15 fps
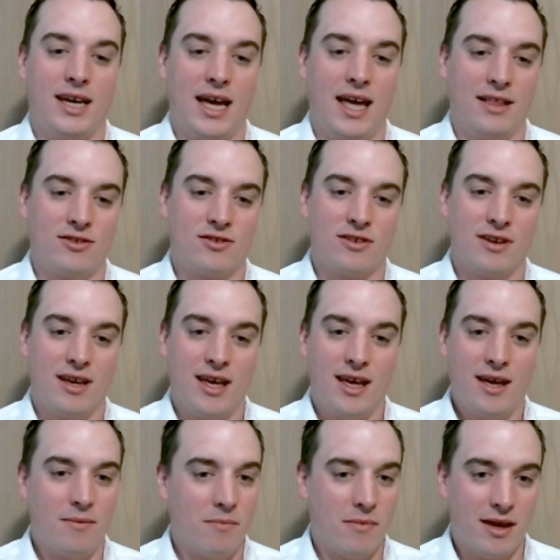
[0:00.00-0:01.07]
It's,
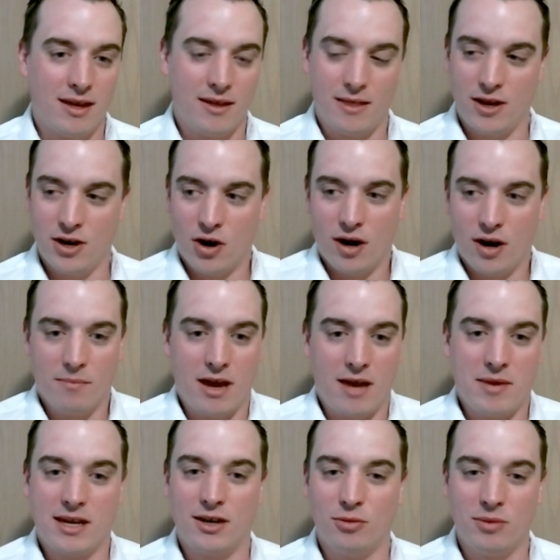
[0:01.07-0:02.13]
you know,
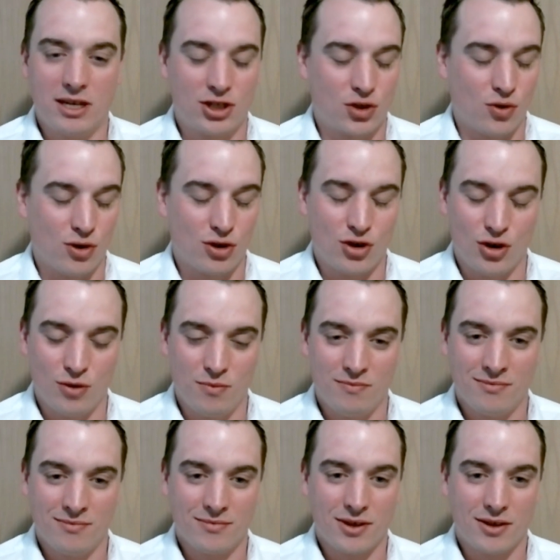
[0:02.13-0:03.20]
maybe it'll be a
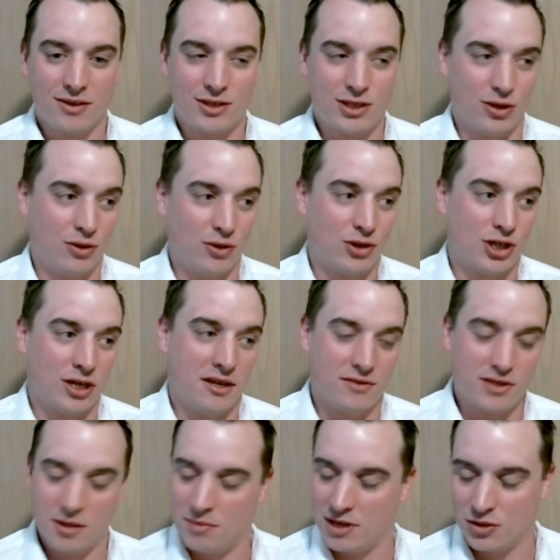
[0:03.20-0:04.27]
short-term solution. If
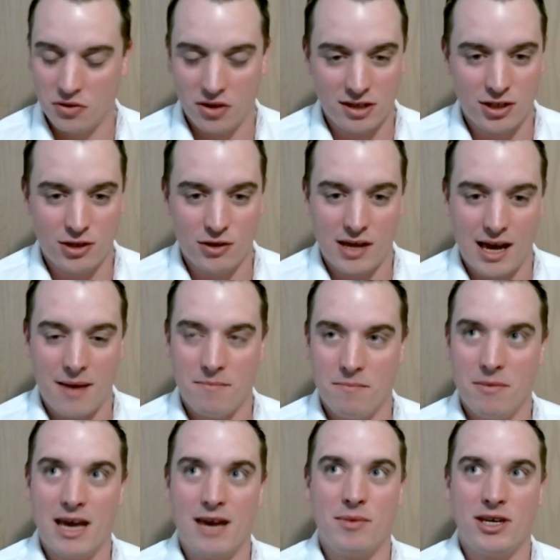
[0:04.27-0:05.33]
somebody's willing to do that,
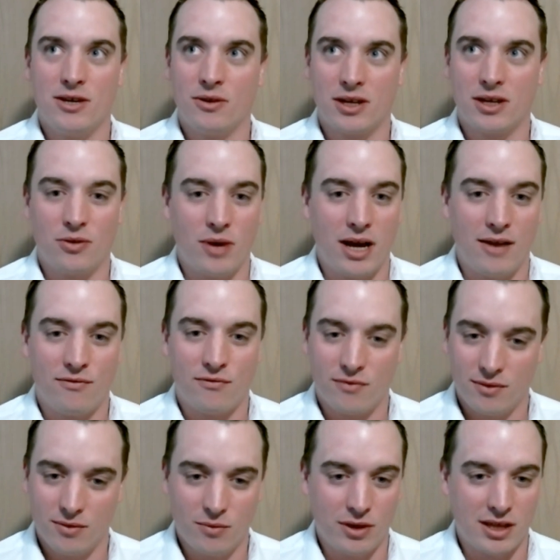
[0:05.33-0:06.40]
maybe you'll get away
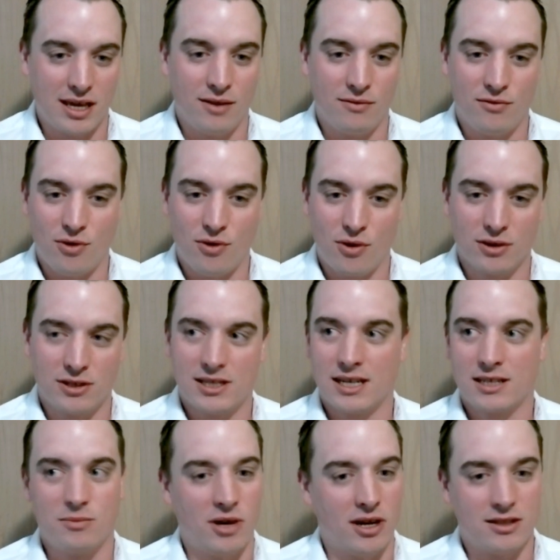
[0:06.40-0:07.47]
with it for
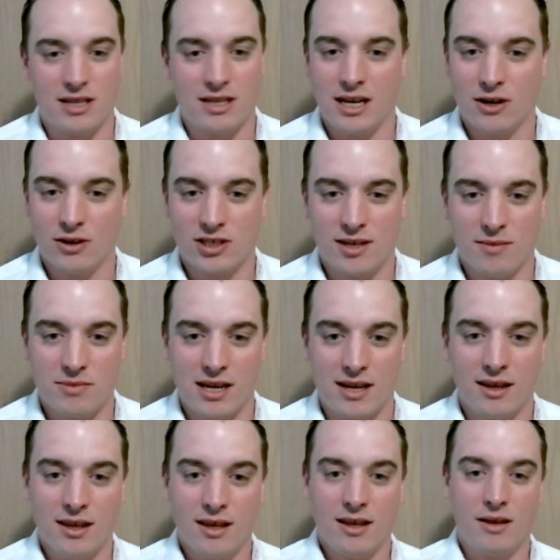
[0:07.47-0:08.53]
6 months, a year or
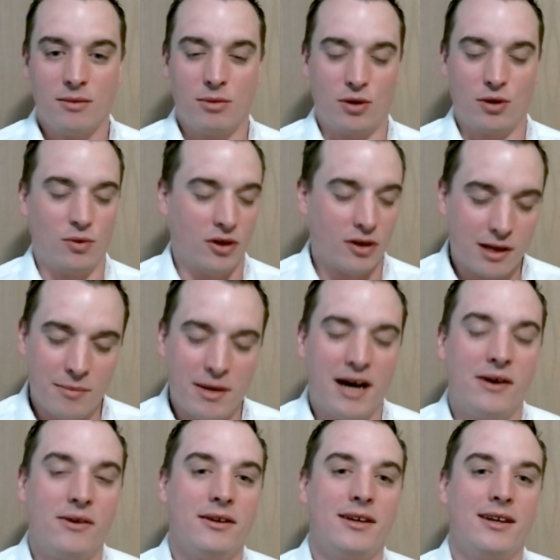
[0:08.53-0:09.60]
something, but it will come
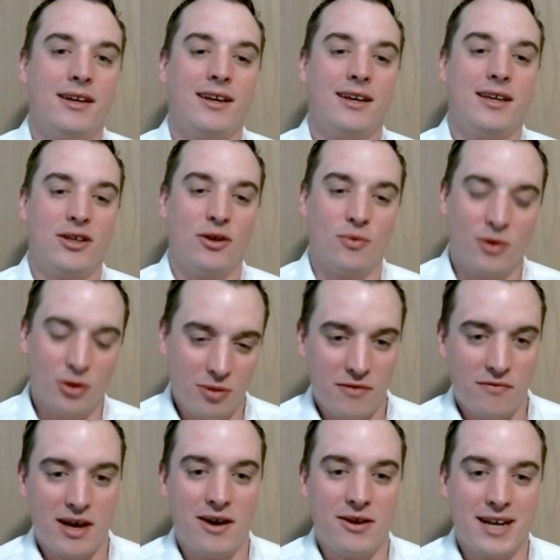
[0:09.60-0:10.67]
out. You will be
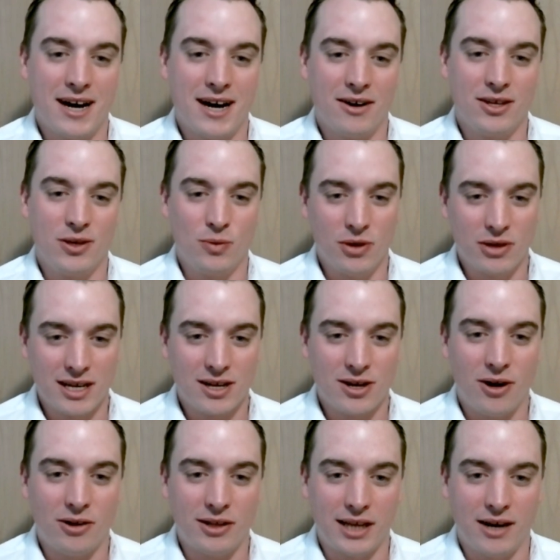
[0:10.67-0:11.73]
found out. You will get
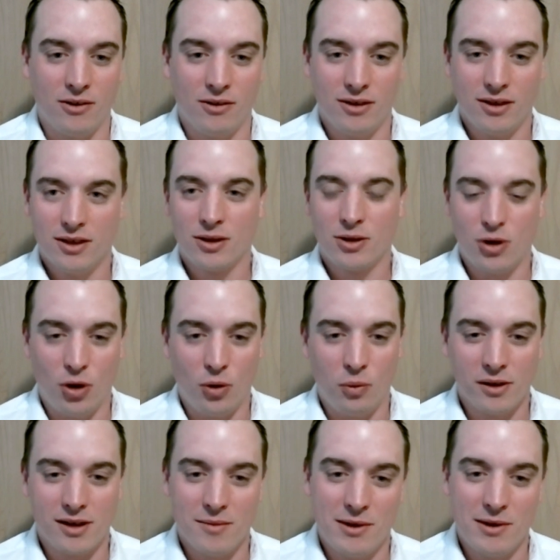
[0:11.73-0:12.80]
called out. Cole
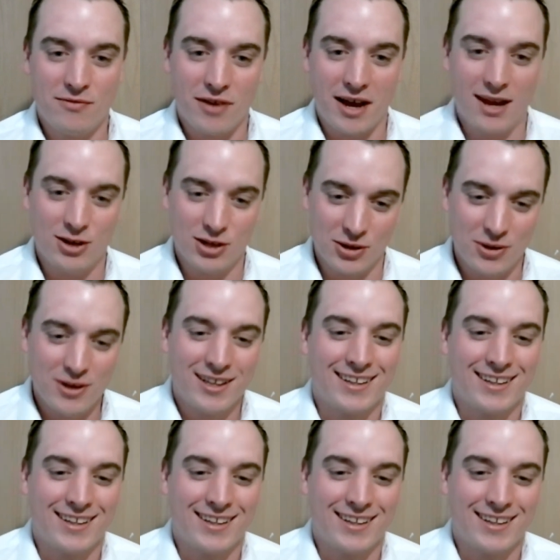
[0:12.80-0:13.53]
will come and find you.